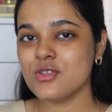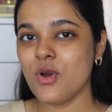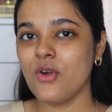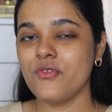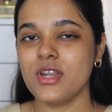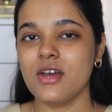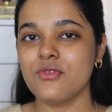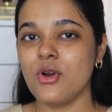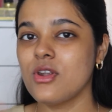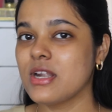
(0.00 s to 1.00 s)
is off and
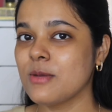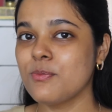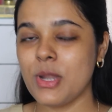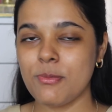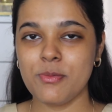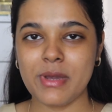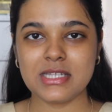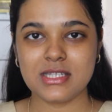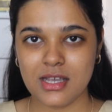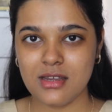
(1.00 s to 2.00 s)
I've already prepped my
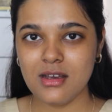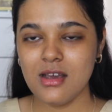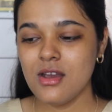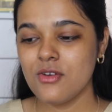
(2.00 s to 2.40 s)
skin